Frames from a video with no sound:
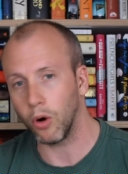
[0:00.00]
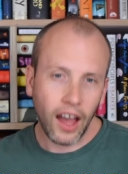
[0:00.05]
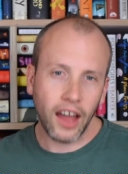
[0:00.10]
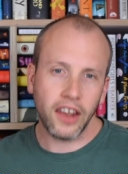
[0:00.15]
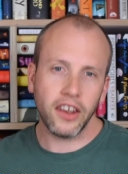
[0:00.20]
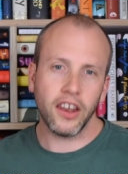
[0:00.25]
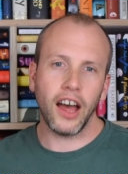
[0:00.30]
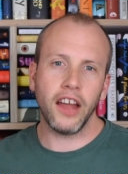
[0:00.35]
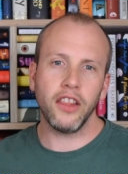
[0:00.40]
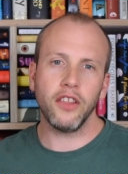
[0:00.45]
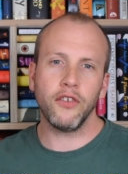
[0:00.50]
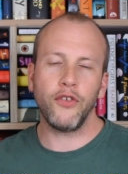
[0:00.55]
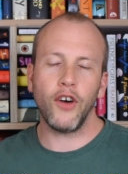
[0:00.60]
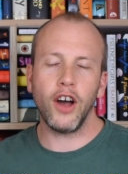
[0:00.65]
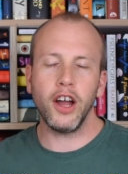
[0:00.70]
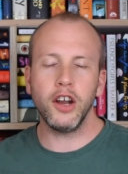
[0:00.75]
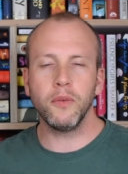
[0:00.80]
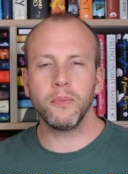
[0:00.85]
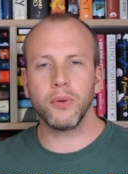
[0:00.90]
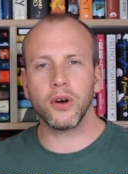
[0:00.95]
And and the
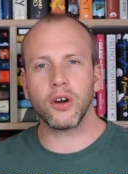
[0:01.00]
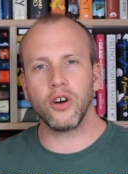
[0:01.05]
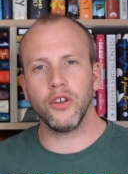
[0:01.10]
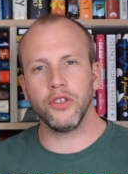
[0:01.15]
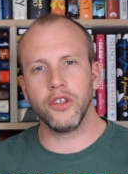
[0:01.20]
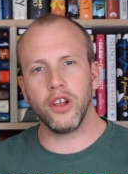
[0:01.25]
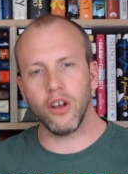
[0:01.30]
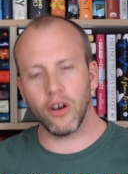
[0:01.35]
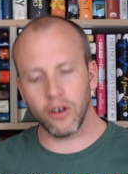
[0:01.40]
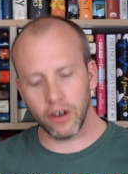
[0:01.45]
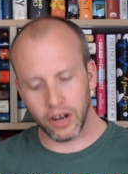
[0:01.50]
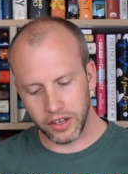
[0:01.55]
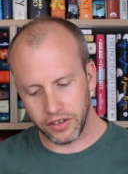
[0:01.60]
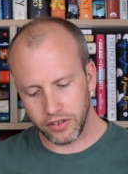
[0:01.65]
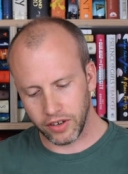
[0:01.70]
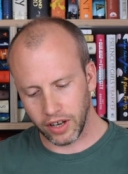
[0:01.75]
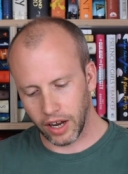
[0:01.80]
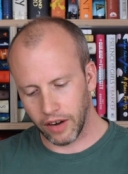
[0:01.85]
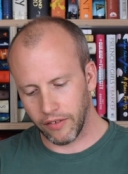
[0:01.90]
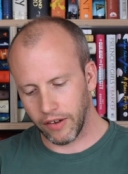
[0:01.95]
final book on the long list
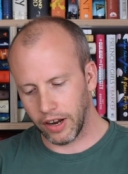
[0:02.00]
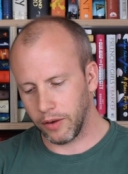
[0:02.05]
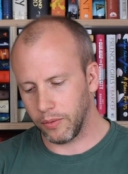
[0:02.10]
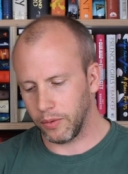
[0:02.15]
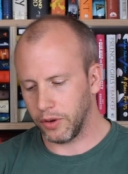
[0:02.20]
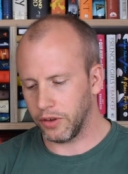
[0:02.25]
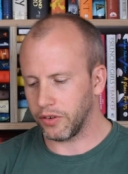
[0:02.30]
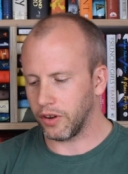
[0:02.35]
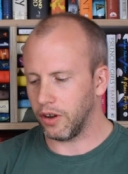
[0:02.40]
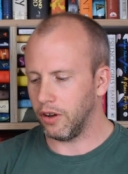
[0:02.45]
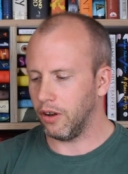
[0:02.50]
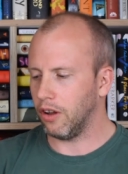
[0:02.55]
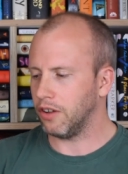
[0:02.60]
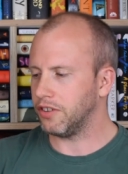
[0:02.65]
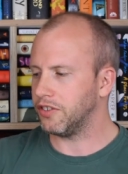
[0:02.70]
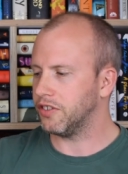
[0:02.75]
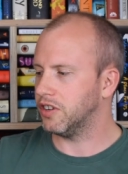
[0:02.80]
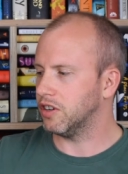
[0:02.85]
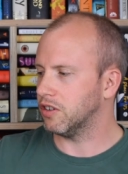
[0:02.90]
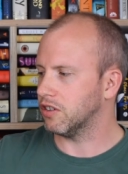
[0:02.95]
that I read was
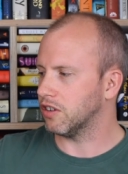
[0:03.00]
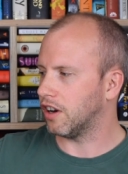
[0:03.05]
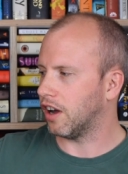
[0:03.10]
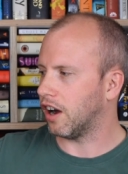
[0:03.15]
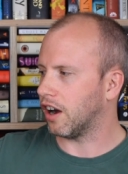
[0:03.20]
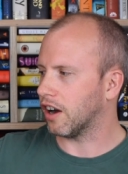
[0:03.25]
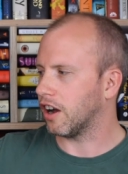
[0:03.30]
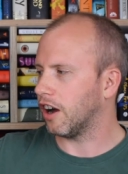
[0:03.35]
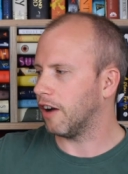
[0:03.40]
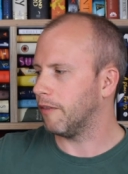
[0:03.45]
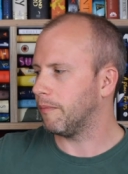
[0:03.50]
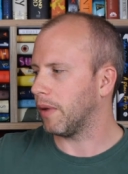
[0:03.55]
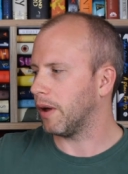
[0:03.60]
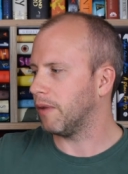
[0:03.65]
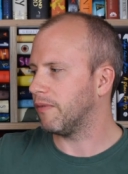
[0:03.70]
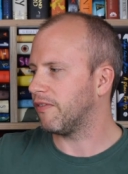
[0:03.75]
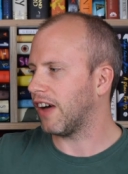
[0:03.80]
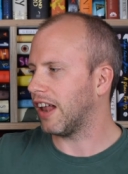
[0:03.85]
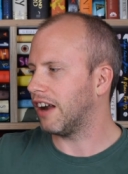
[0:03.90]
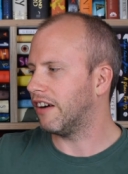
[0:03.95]
Lost Children Archive by
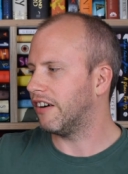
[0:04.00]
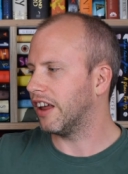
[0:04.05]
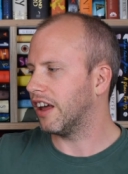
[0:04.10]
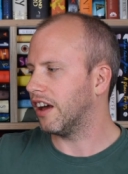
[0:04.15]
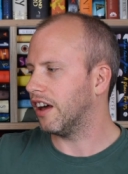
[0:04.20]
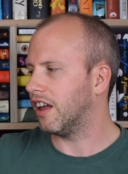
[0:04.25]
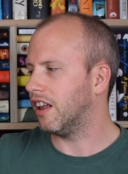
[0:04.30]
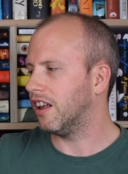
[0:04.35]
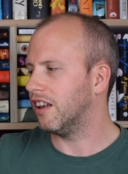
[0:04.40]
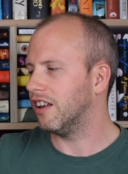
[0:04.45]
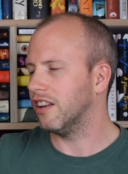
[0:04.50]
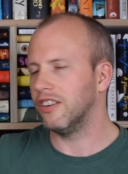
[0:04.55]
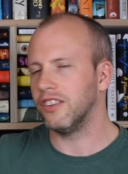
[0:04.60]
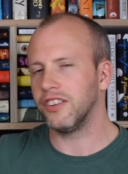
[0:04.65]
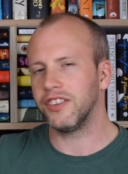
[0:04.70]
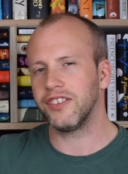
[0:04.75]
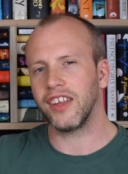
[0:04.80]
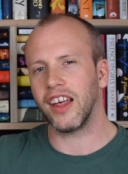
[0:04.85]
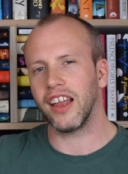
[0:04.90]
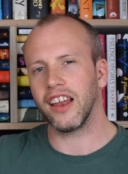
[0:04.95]
Valeria
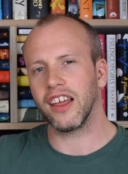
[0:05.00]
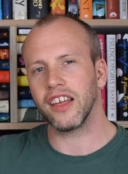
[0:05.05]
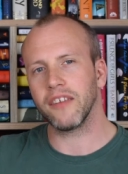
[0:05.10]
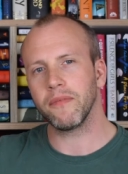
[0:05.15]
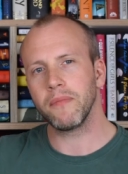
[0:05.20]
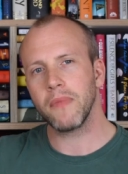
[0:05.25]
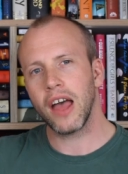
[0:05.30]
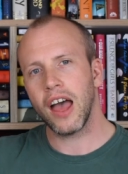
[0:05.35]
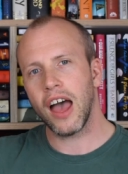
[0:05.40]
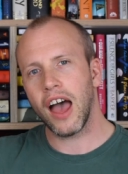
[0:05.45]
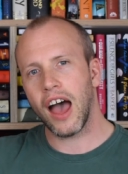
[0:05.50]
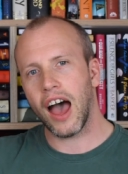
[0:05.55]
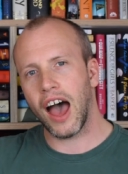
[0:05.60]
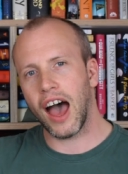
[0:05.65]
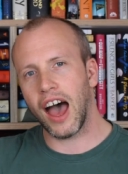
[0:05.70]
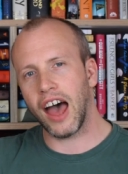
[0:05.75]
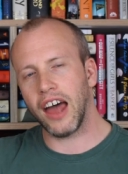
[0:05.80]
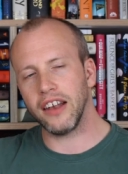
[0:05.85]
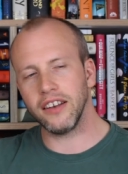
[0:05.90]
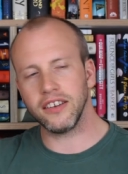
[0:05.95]
Luiselli.
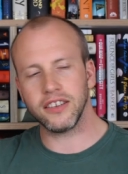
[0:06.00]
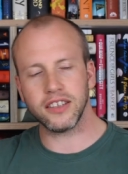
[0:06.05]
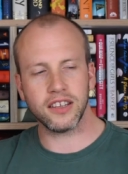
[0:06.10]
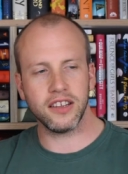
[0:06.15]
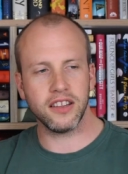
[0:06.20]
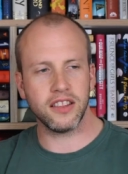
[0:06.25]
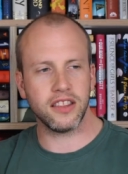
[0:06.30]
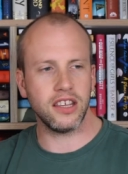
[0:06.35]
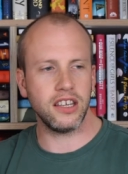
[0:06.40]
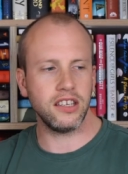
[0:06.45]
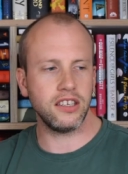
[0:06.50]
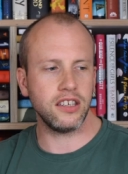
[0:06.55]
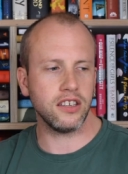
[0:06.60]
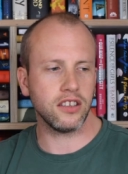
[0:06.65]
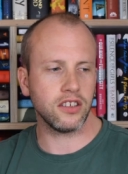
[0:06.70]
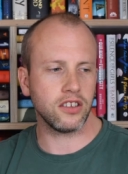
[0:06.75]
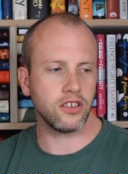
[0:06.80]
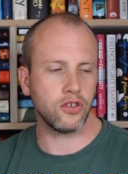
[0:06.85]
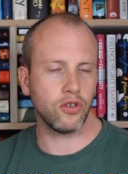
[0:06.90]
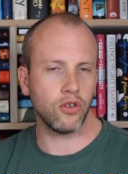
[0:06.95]
And this is
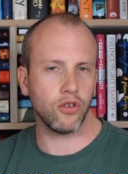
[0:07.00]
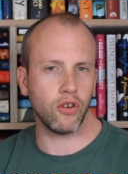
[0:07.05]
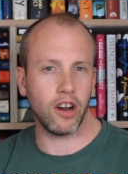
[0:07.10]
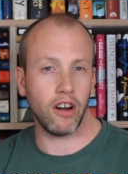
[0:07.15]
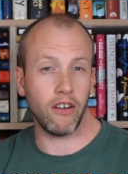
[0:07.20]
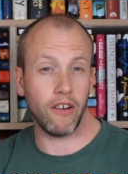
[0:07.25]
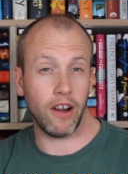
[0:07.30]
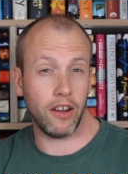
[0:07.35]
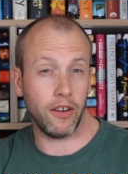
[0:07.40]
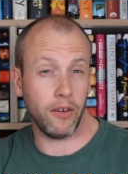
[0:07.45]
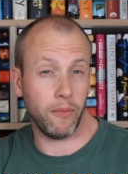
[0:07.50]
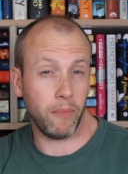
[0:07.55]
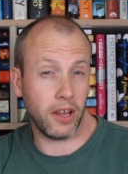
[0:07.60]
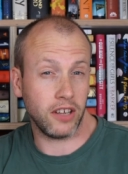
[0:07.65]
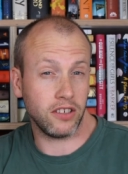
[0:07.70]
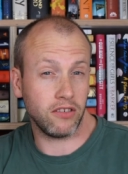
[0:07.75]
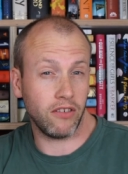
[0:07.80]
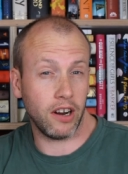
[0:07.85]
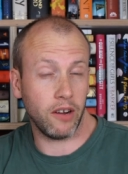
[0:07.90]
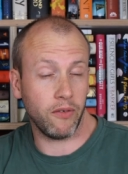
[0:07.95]
a story around
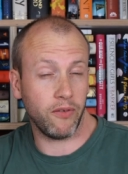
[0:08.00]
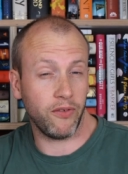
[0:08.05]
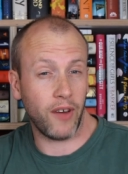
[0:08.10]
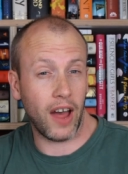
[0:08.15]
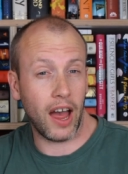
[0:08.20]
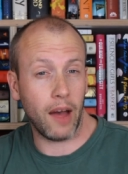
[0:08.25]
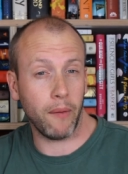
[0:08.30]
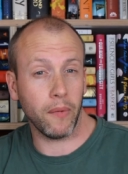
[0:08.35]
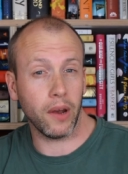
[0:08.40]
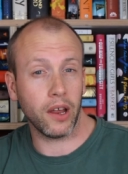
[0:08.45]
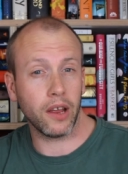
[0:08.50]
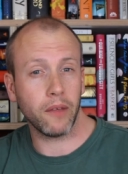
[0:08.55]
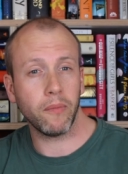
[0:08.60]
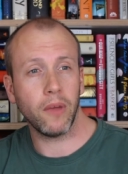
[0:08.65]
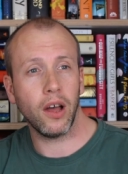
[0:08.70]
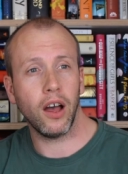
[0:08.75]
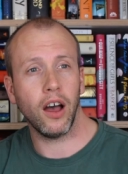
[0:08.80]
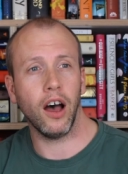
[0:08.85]
based around a family.